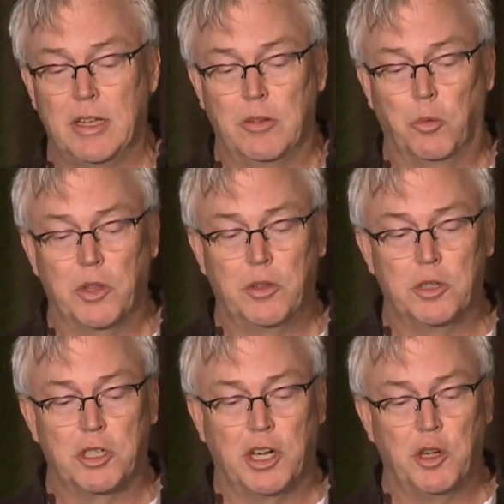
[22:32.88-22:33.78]
What they're
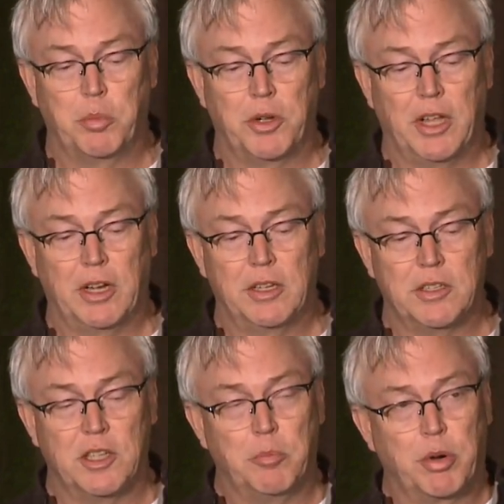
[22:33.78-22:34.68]
trying to protect is
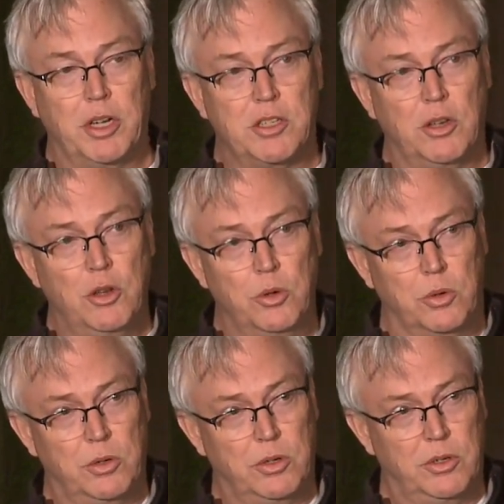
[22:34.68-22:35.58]
that price of new,
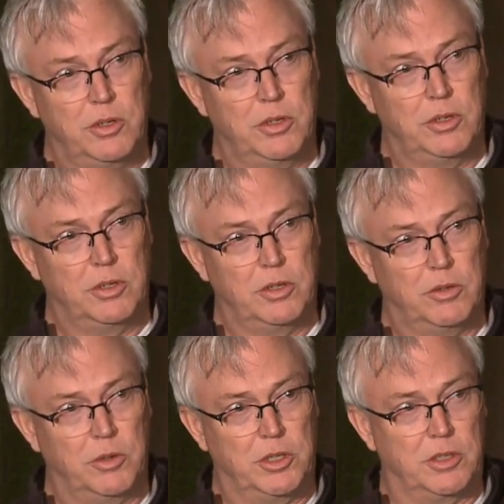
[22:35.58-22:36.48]

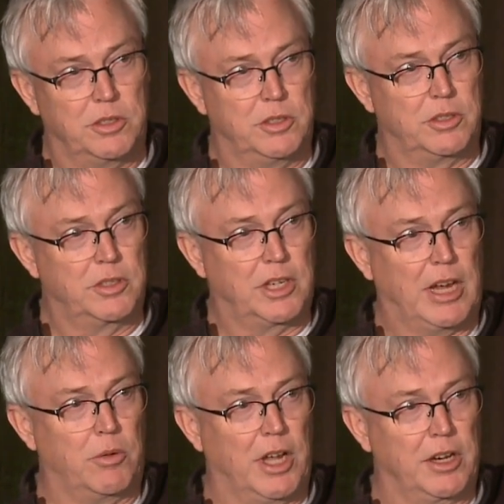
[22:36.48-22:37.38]
which is just
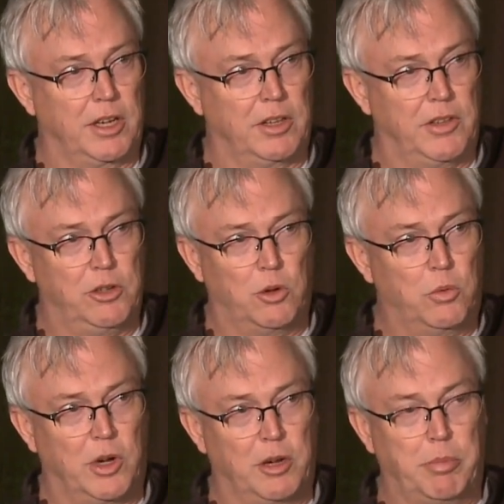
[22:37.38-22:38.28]
skyrocketed. They don't
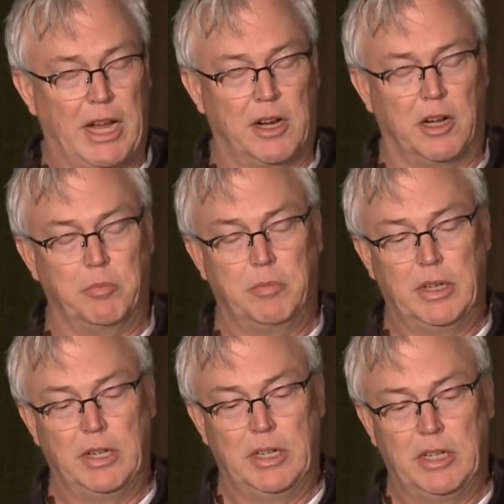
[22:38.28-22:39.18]
want to back up.
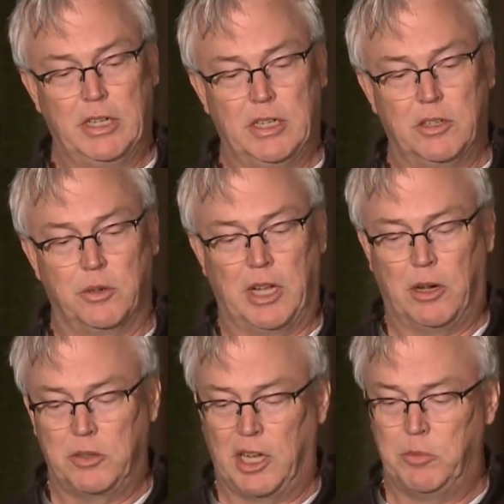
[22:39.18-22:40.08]
So now
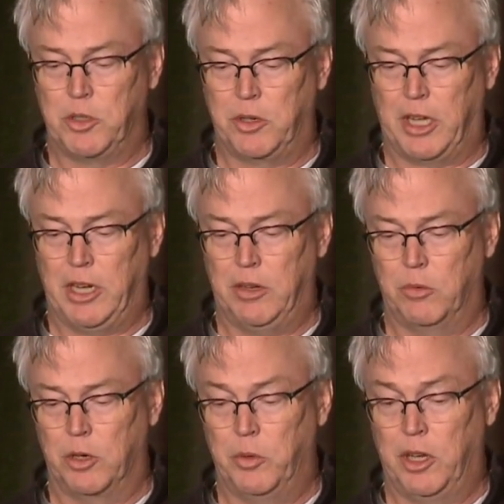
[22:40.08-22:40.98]
times are tight.
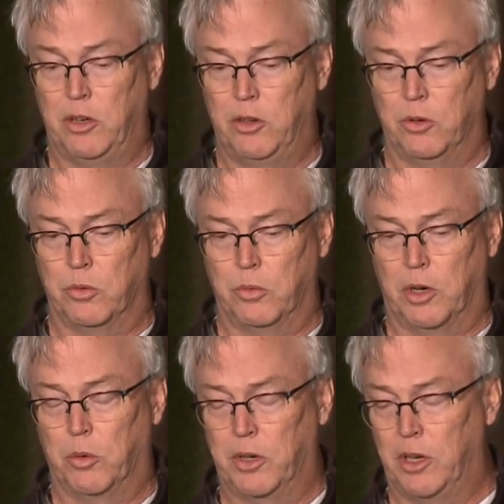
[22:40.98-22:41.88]
What are we going to do?
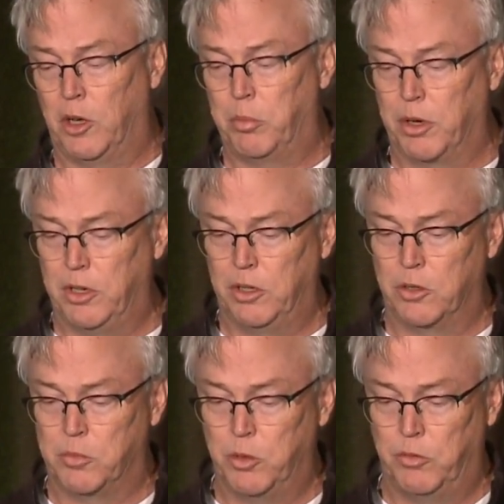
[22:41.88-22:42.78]
Well, we're going to help our
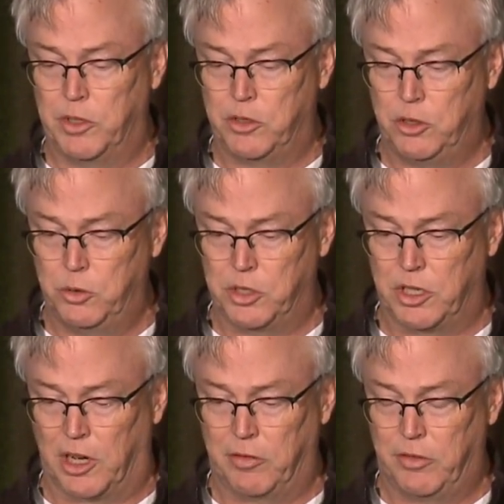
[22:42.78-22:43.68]
dealers move this used
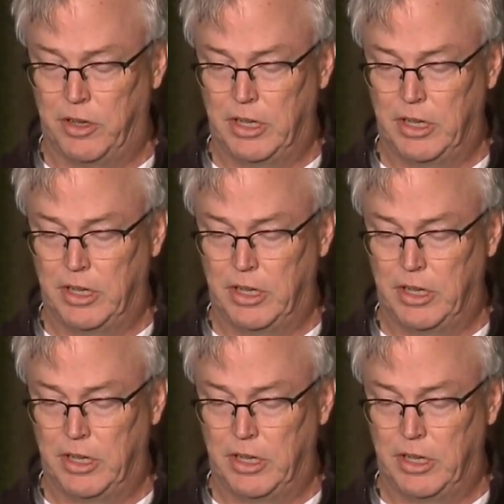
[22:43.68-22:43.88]
stuff.